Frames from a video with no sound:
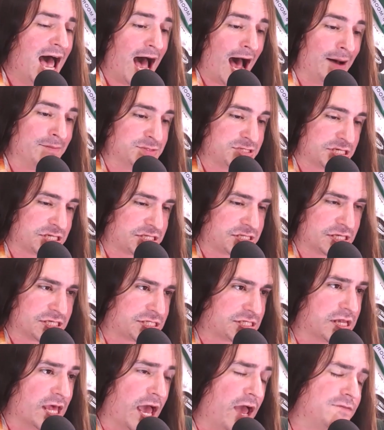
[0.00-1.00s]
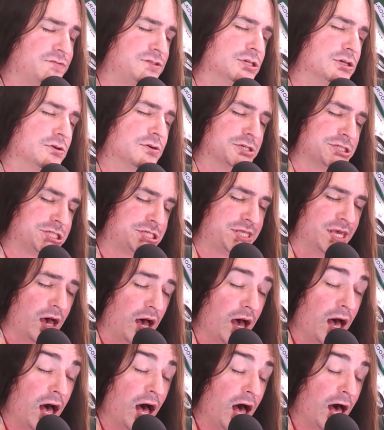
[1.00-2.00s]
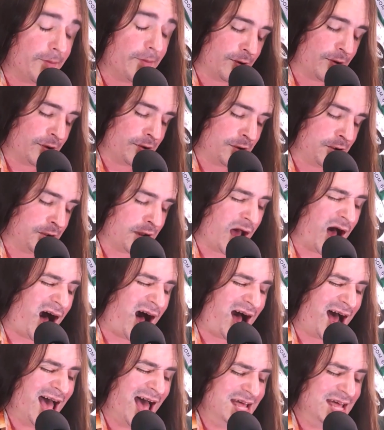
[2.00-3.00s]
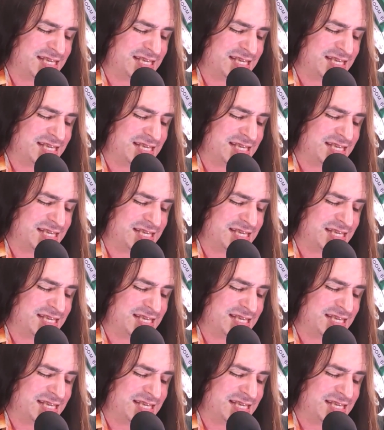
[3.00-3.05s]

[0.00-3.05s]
I'm just a slave to a stubborn heart,